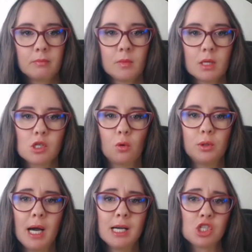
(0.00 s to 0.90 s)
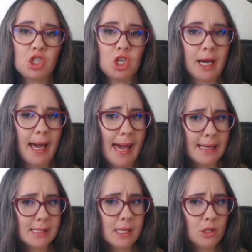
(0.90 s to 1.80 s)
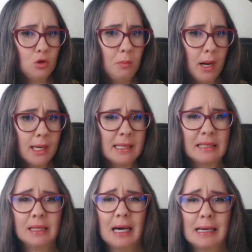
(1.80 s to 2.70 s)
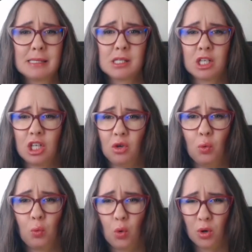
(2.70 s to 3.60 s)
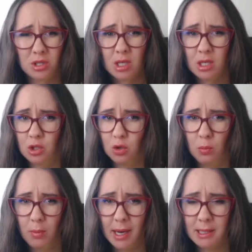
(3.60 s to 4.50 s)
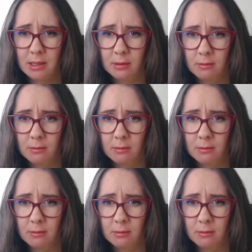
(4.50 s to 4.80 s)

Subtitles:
So does she has a new bike? Does he want a new bike?